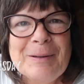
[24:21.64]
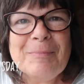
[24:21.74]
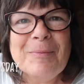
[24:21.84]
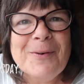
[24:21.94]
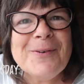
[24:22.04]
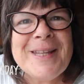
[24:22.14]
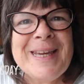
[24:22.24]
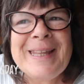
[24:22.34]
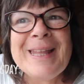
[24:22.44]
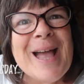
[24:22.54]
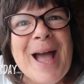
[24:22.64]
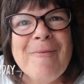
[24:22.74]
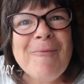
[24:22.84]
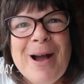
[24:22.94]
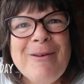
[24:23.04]
Good morning,
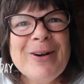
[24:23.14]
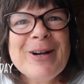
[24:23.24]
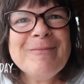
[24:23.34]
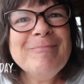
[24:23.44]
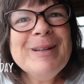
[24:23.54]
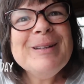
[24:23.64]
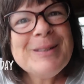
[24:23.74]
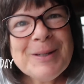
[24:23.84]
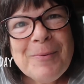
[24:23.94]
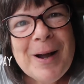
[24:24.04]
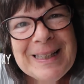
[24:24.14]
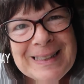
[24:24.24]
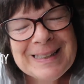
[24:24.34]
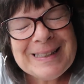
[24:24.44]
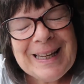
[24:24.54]
and welcome to
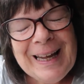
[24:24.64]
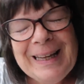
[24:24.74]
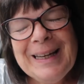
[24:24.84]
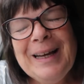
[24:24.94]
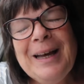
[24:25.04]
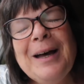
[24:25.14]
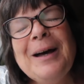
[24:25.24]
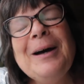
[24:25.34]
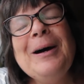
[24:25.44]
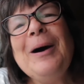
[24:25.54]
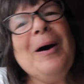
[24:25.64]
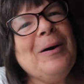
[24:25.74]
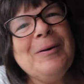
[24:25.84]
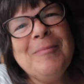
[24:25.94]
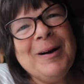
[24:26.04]
Wednesday.
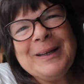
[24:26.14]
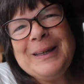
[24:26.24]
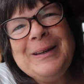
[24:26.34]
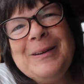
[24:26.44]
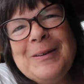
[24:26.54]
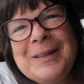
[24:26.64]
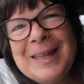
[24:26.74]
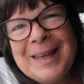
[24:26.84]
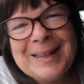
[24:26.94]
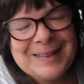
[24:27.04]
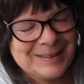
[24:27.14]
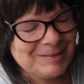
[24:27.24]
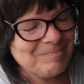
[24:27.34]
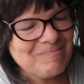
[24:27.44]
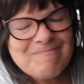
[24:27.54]
Oh my goodness.
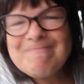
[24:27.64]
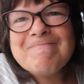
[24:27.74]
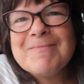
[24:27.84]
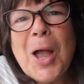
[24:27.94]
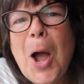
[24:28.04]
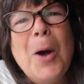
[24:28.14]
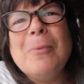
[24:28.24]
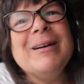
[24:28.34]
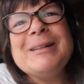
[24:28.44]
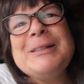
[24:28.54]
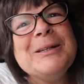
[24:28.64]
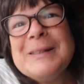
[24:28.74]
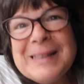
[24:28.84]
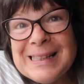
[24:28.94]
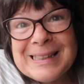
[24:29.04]
Oh my
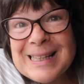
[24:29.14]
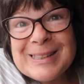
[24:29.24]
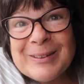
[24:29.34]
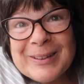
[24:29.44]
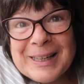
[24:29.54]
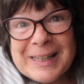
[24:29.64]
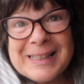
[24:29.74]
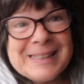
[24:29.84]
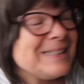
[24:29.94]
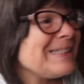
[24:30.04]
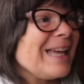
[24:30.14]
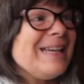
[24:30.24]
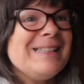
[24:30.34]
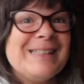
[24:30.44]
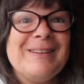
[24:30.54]
goodness, that's all I can
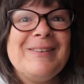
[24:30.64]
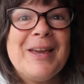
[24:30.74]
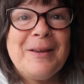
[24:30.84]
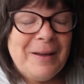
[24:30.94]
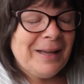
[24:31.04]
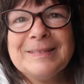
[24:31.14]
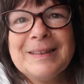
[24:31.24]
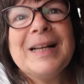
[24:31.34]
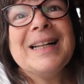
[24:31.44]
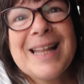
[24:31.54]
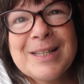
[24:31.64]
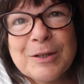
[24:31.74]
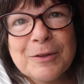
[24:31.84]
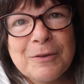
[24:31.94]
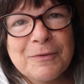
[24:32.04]
say to you. Glenn's
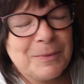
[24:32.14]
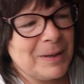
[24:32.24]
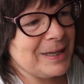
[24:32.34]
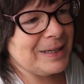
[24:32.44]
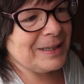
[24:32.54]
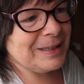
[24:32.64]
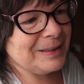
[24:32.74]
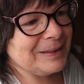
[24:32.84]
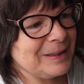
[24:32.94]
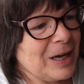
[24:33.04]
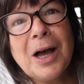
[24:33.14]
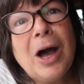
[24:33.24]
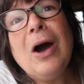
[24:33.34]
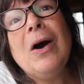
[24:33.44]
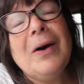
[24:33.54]
gone off to work.
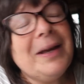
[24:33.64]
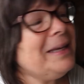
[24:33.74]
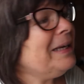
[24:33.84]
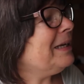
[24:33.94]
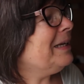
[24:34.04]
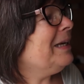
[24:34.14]
I